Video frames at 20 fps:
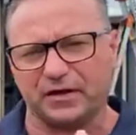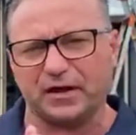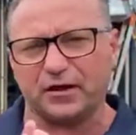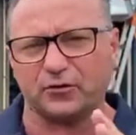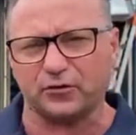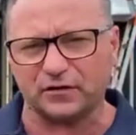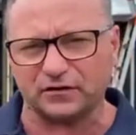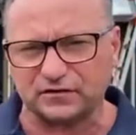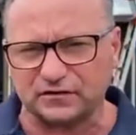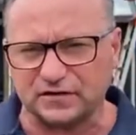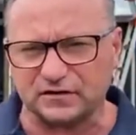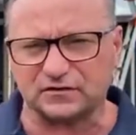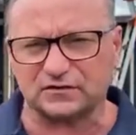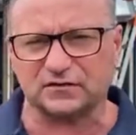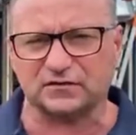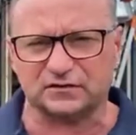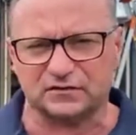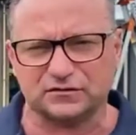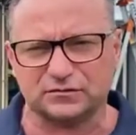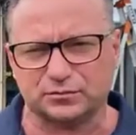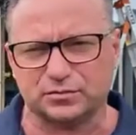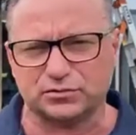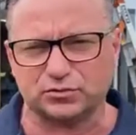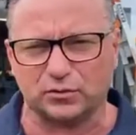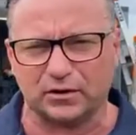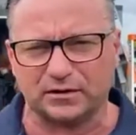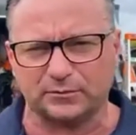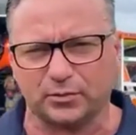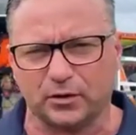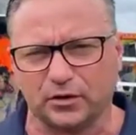various distances
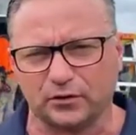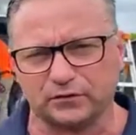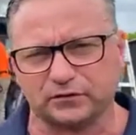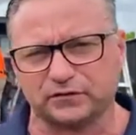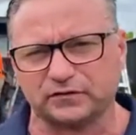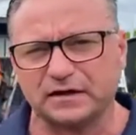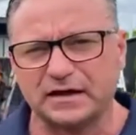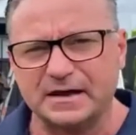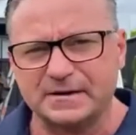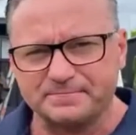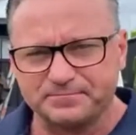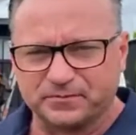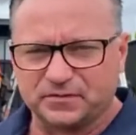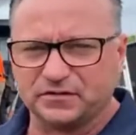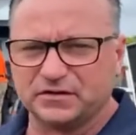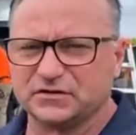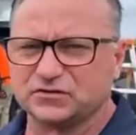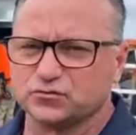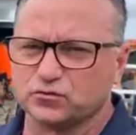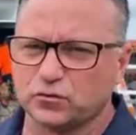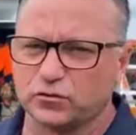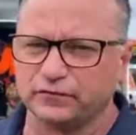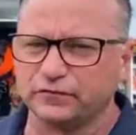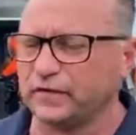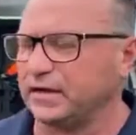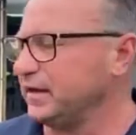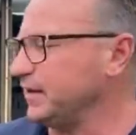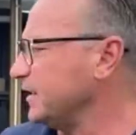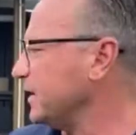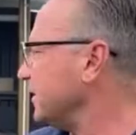between posts. This roof
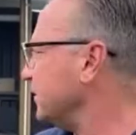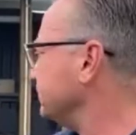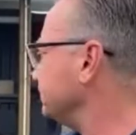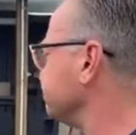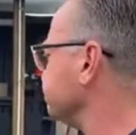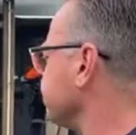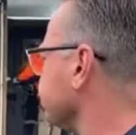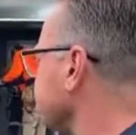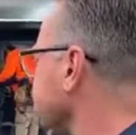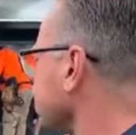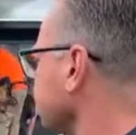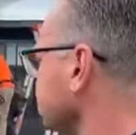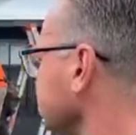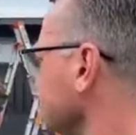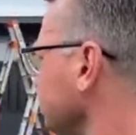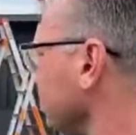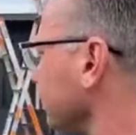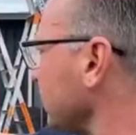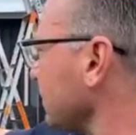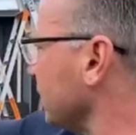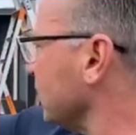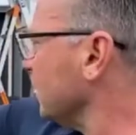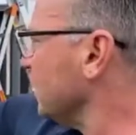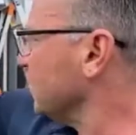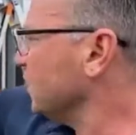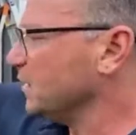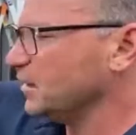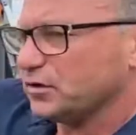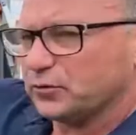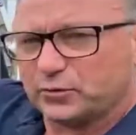here,
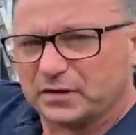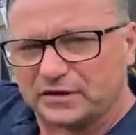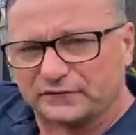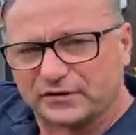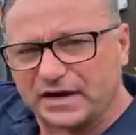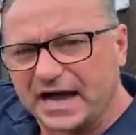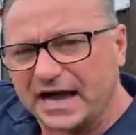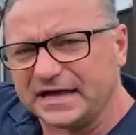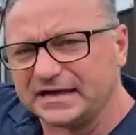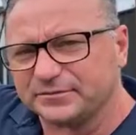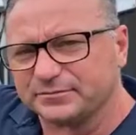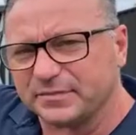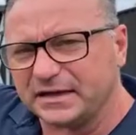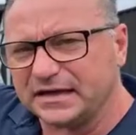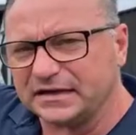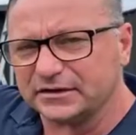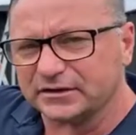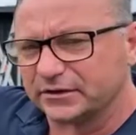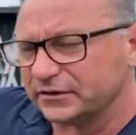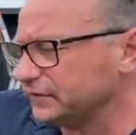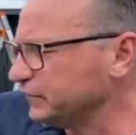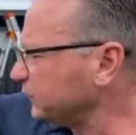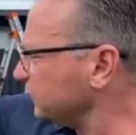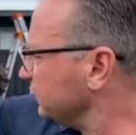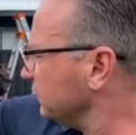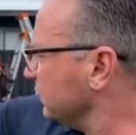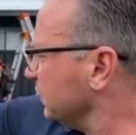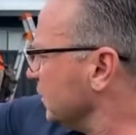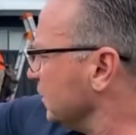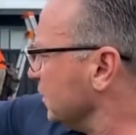we have 8
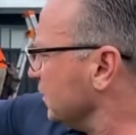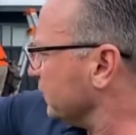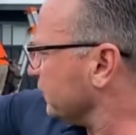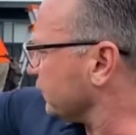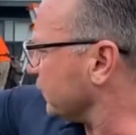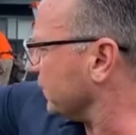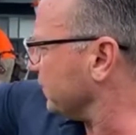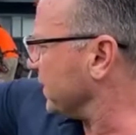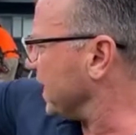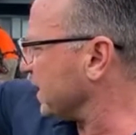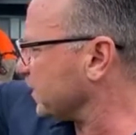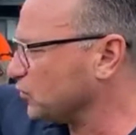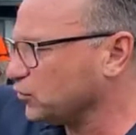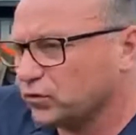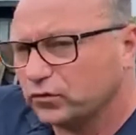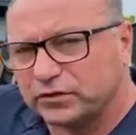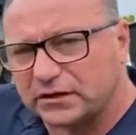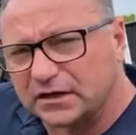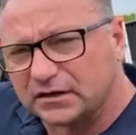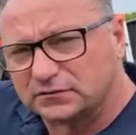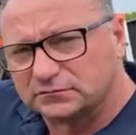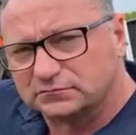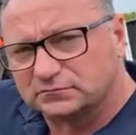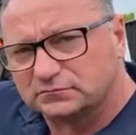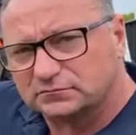meters from that corner